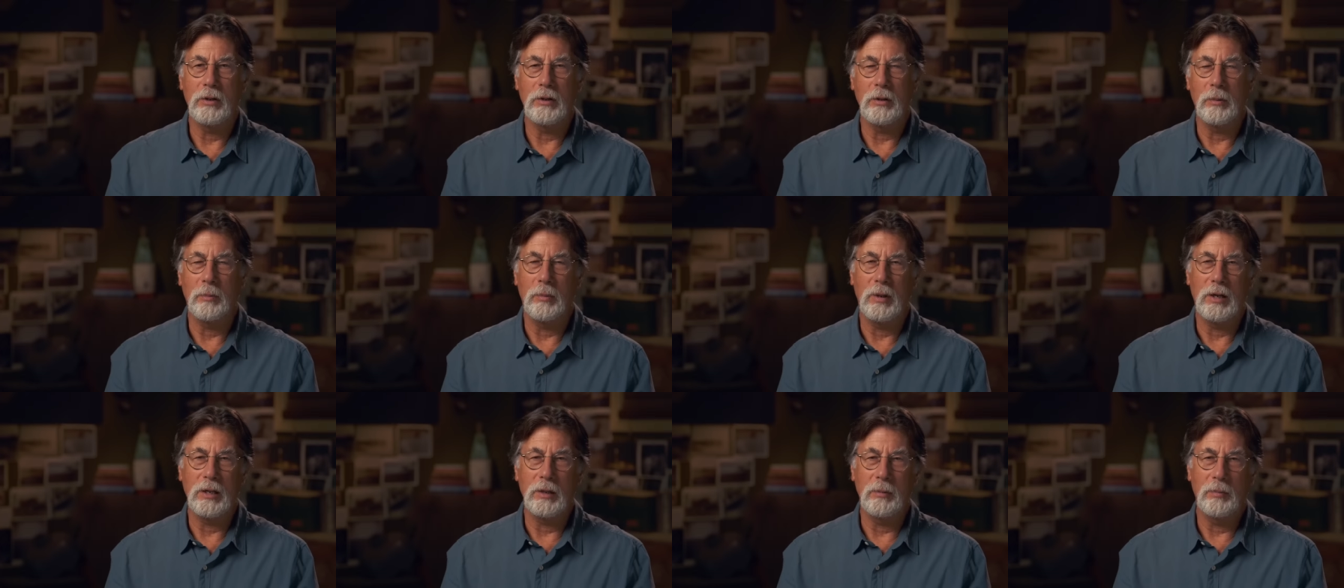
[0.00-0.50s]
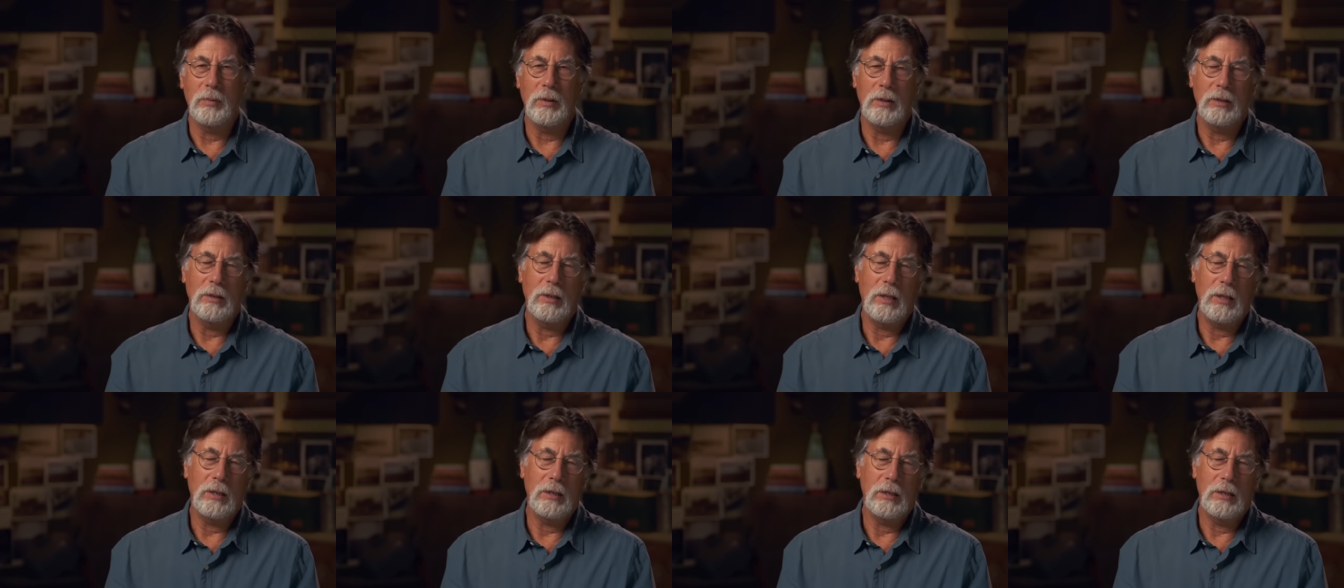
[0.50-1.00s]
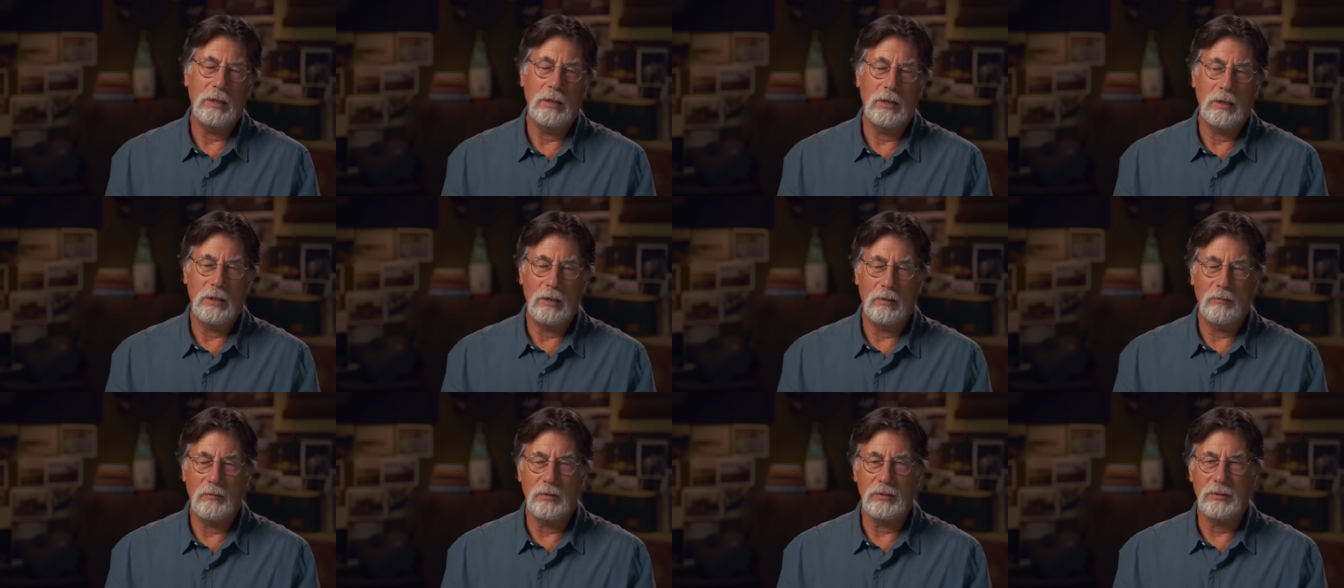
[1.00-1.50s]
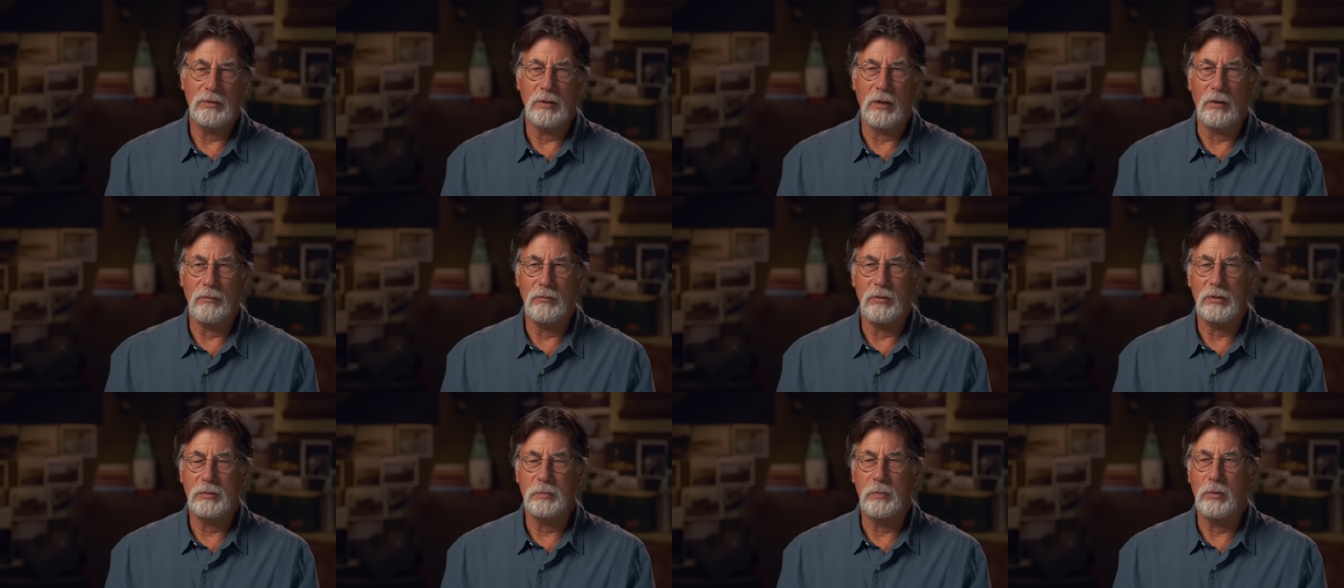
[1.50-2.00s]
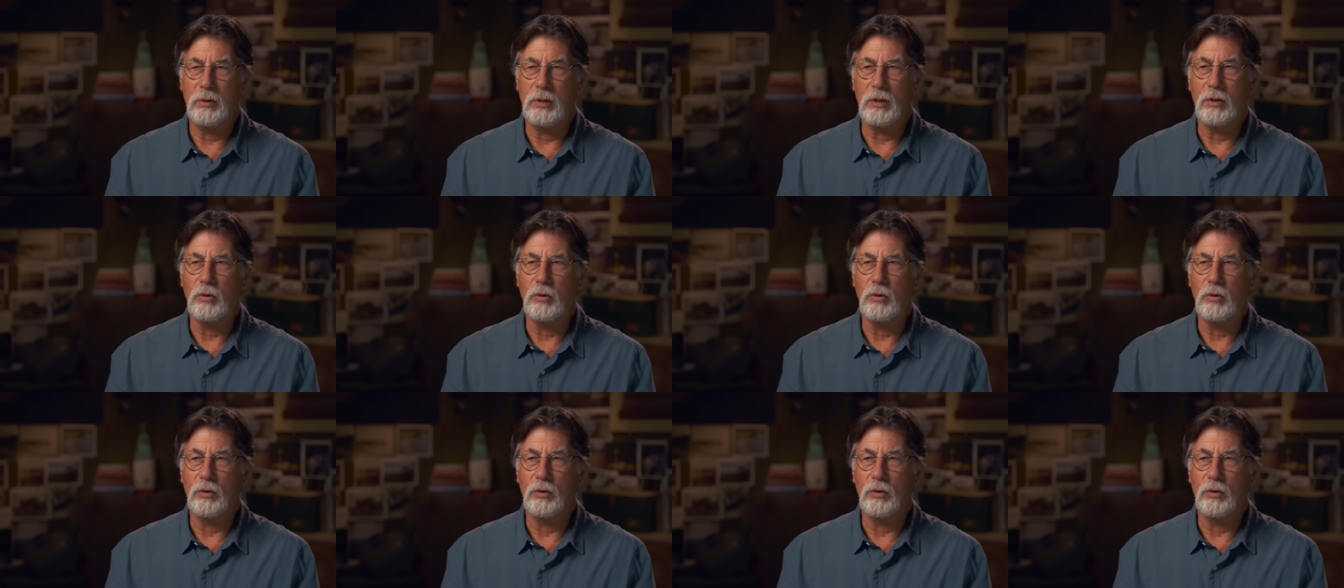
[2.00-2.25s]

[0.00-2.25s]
in the money pit. That in and of itself is pretty